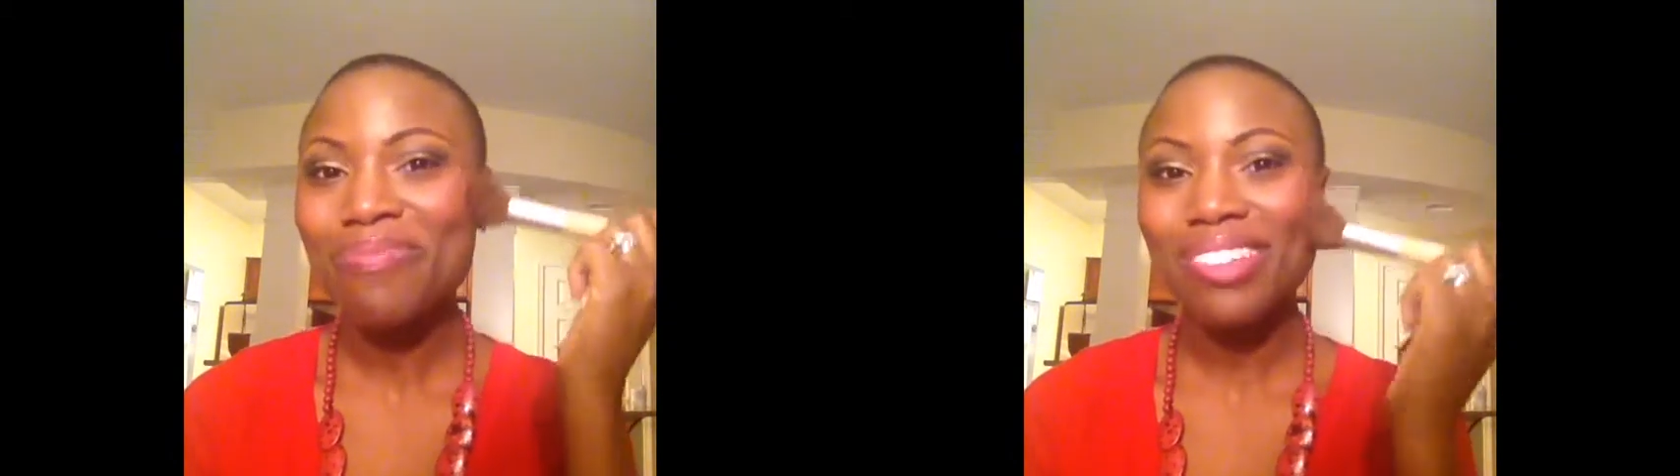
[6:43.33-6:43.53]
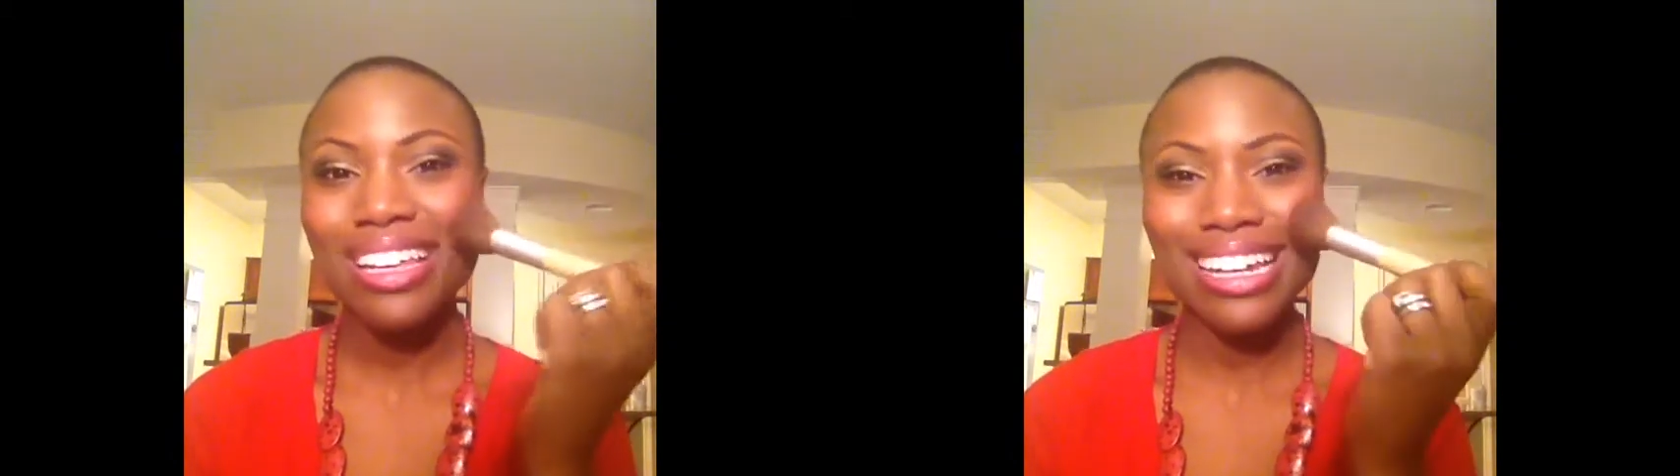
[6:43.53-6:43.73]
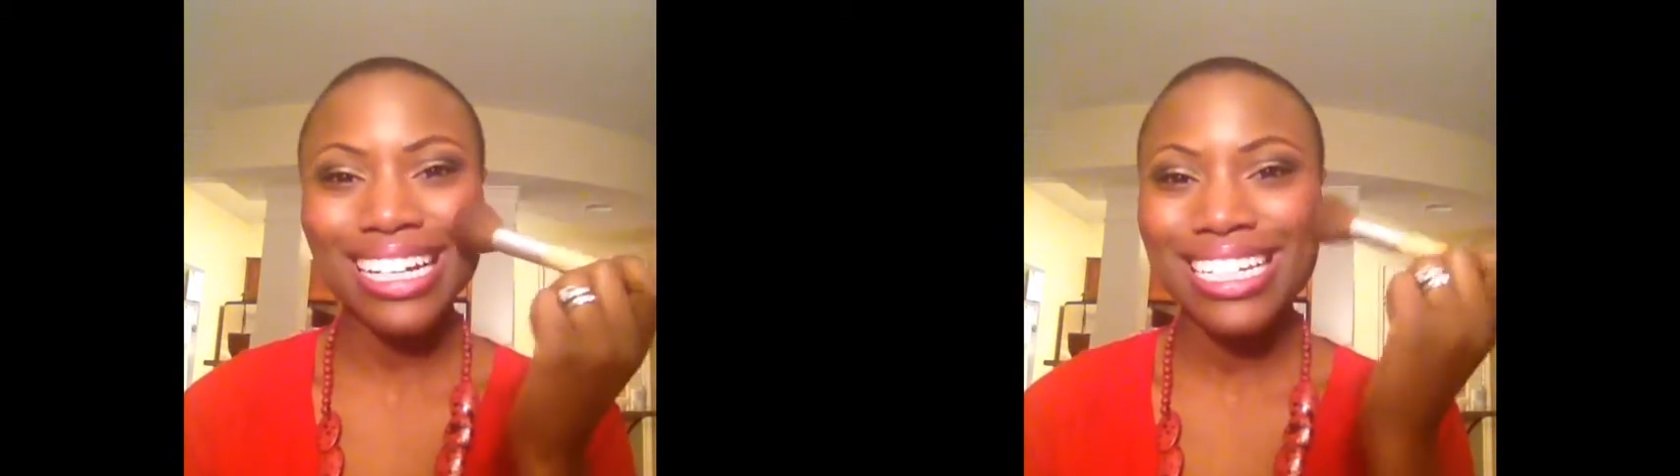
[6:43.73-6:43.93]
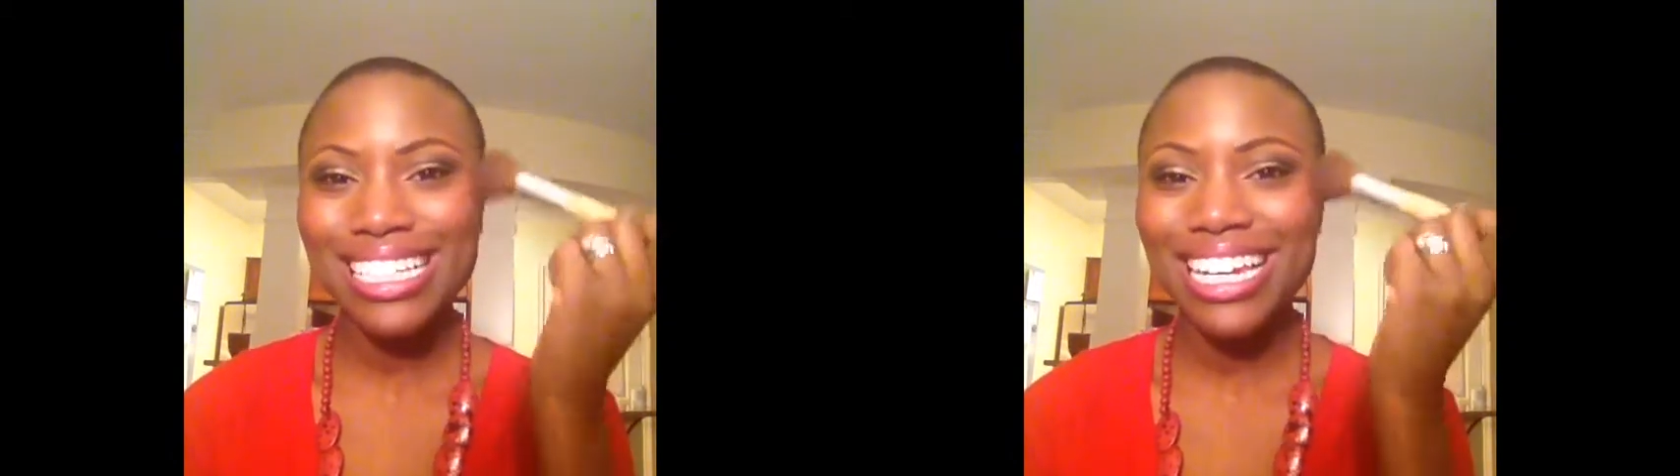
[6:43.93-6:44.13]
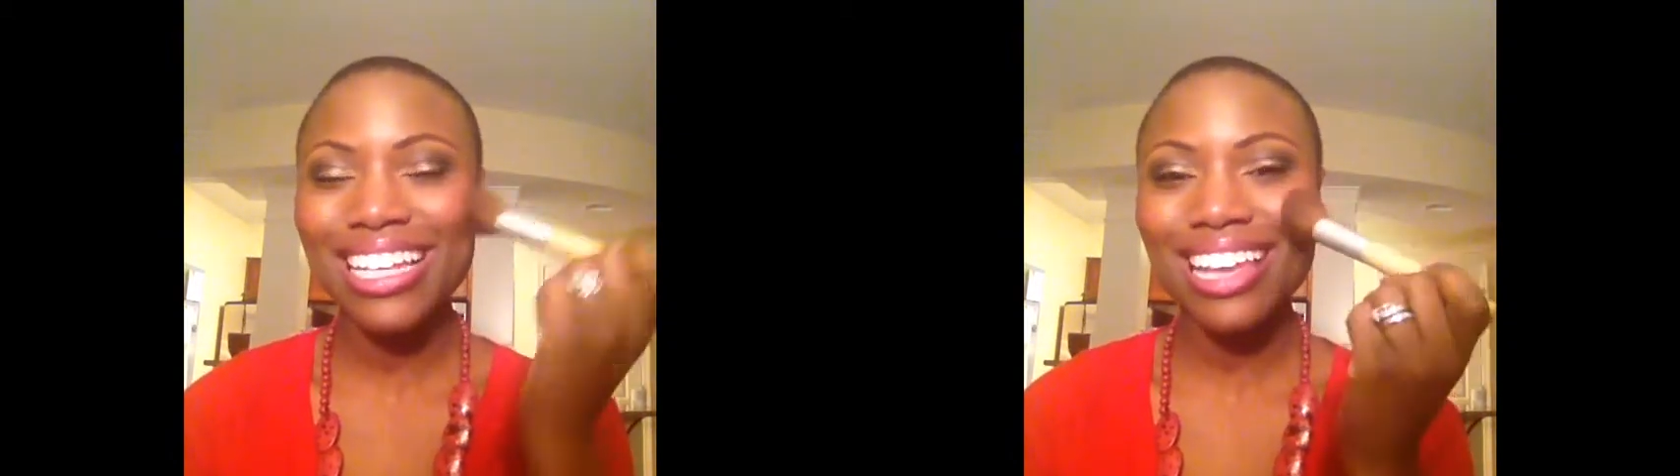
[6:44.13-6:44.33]
And I just
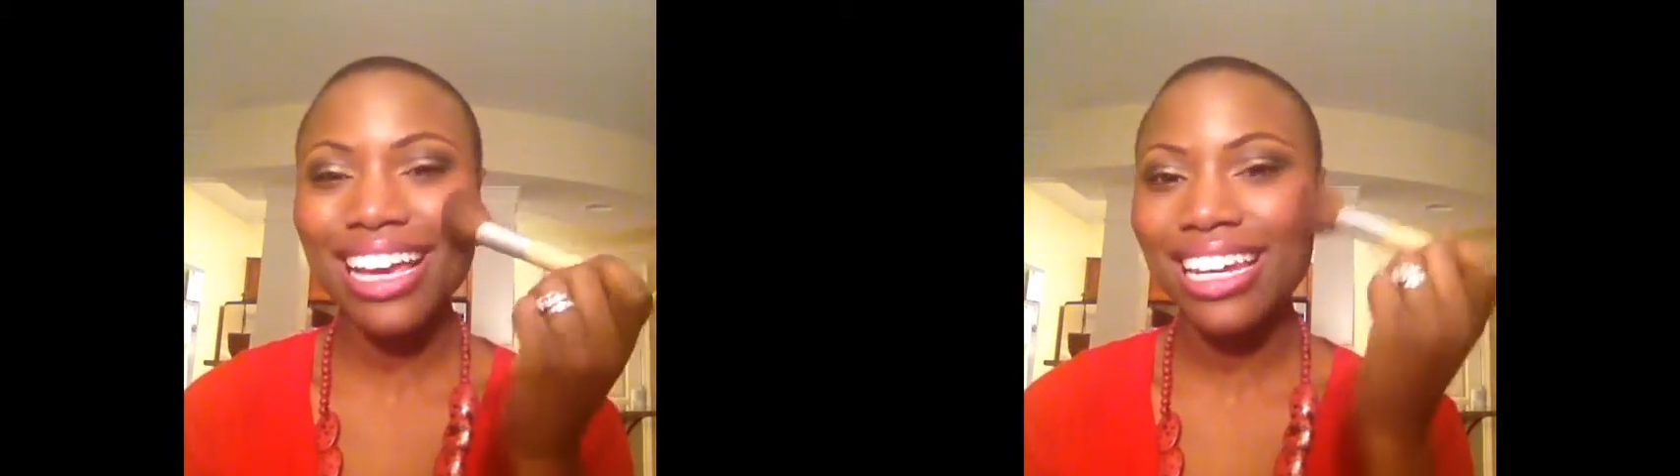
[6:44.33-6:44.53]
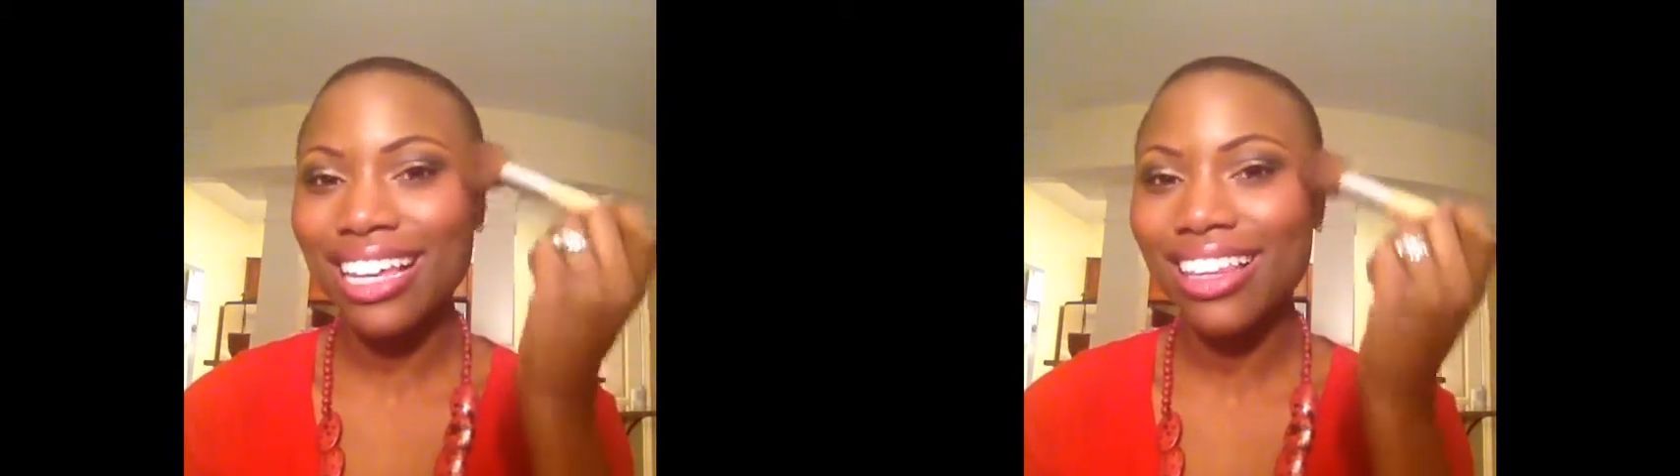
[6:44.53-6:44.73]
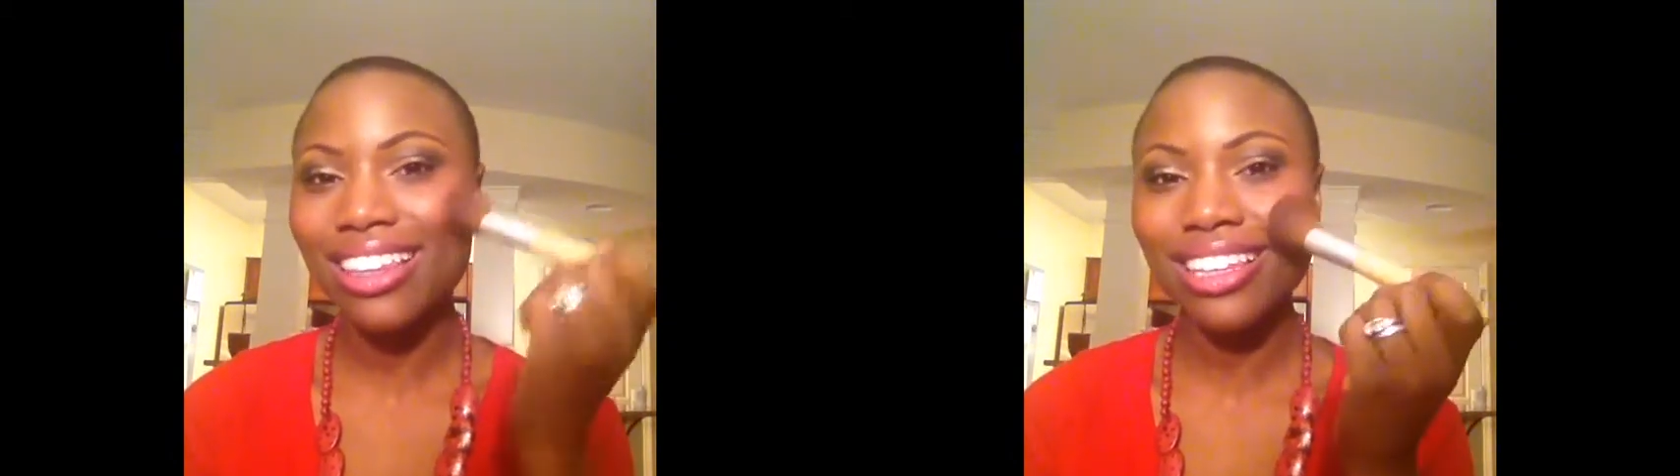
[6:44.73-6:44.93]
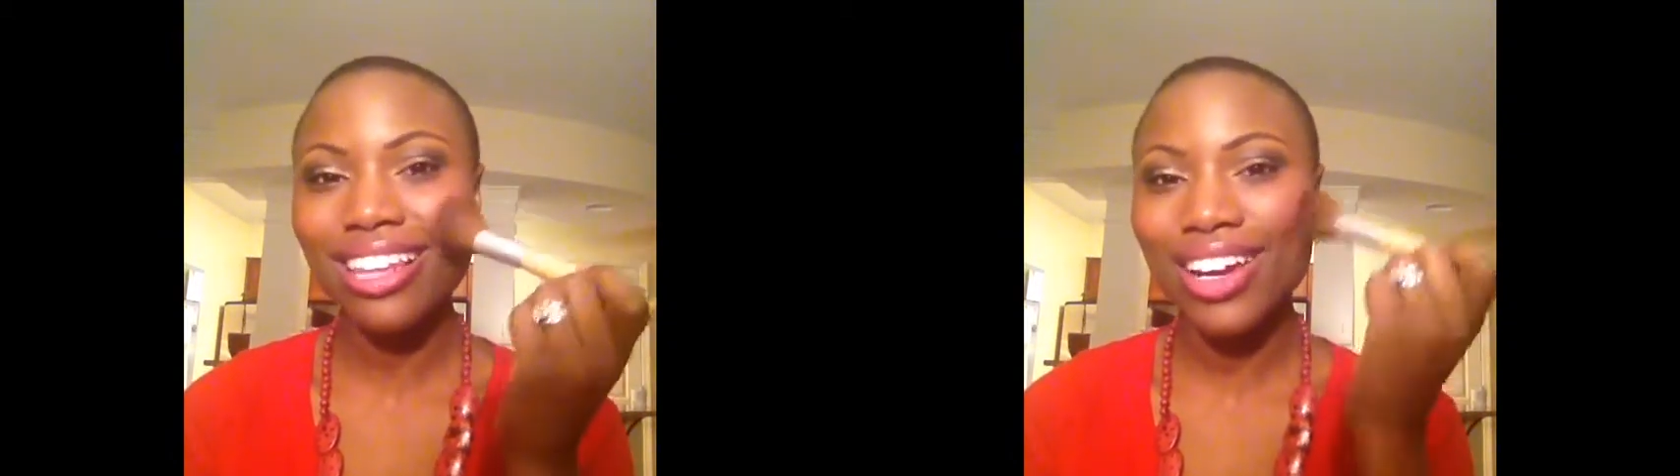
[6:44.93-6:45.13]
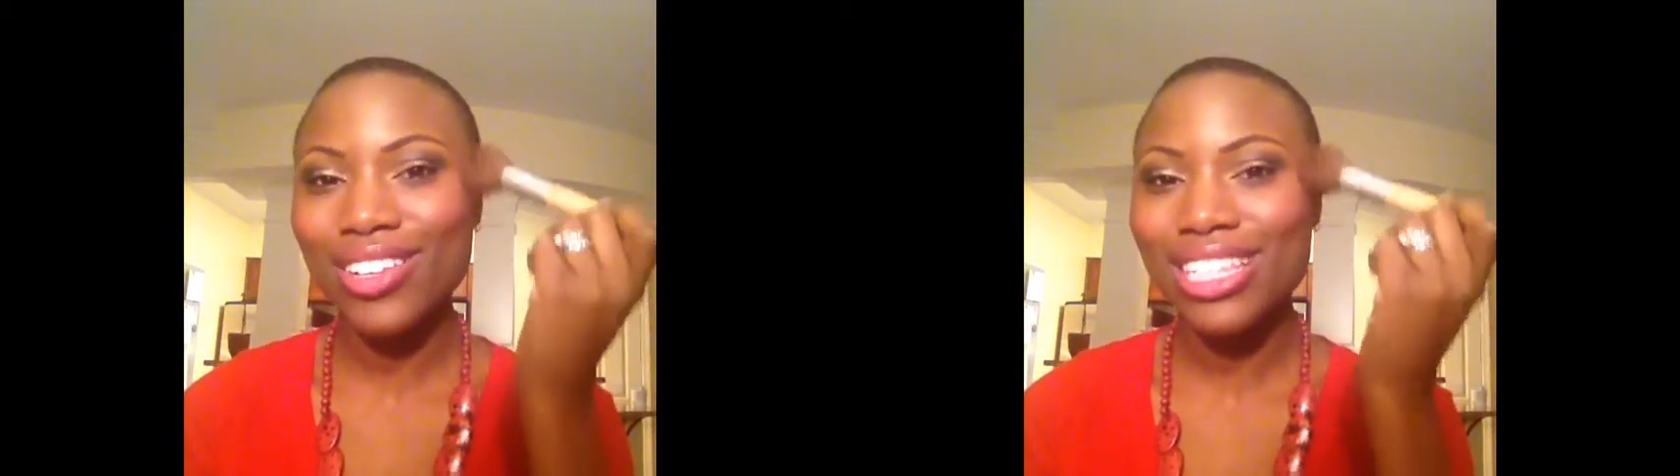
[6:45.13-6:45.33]
did it like in the
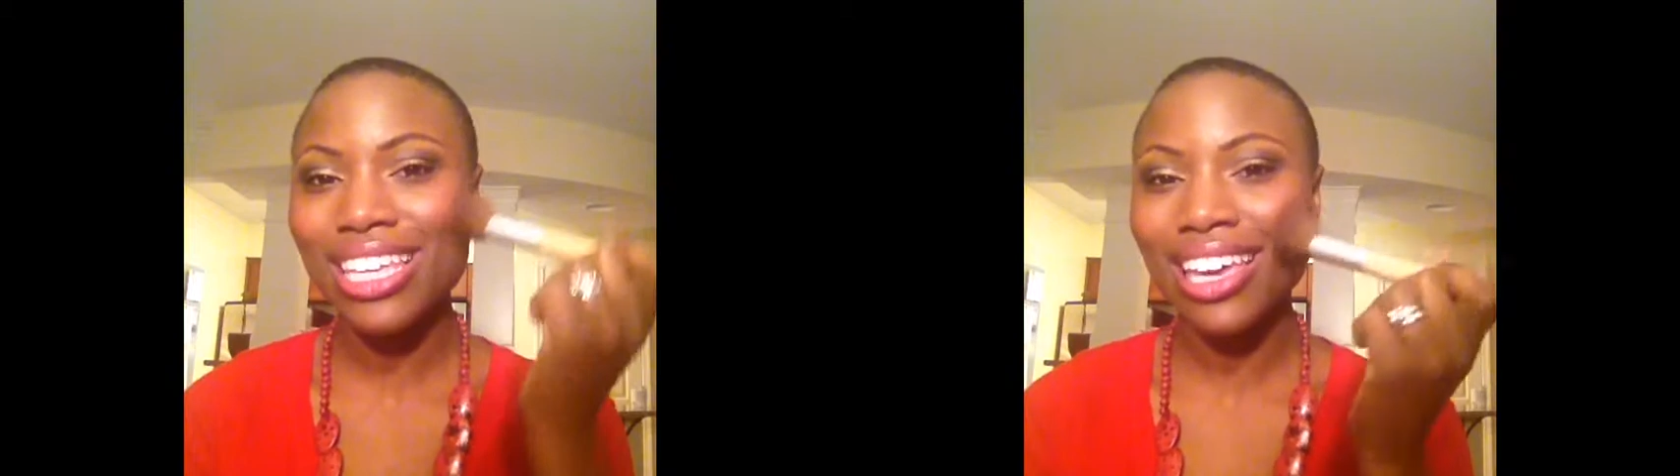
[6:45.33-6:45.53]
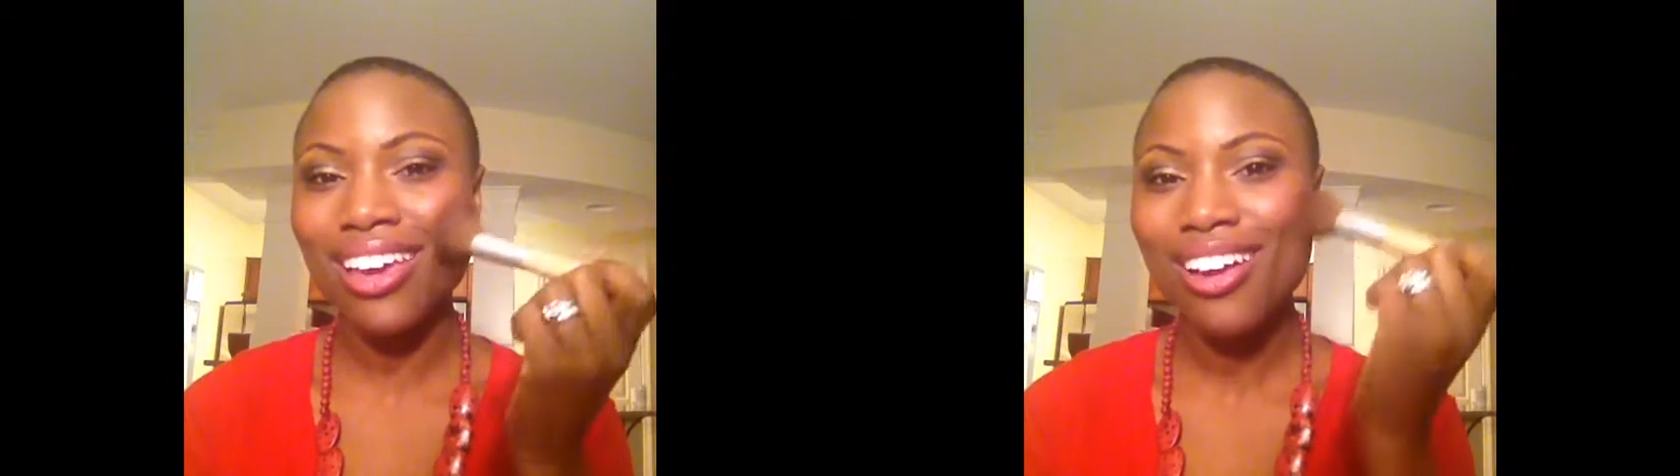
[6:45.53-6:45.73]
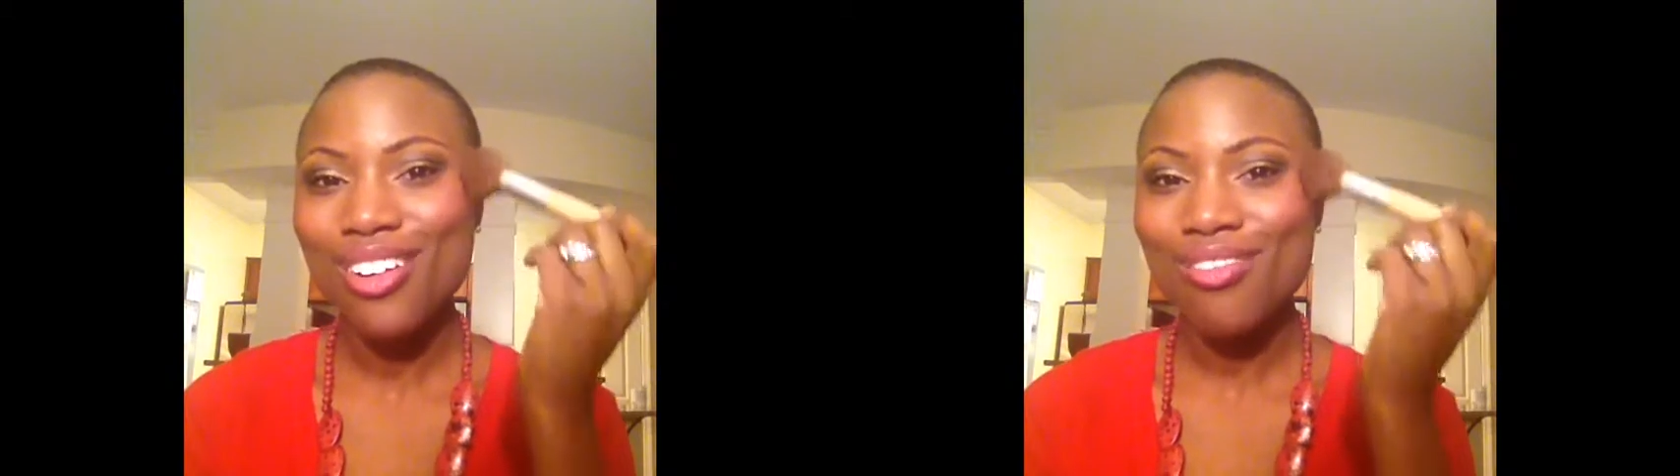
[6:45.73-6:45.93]
letter C,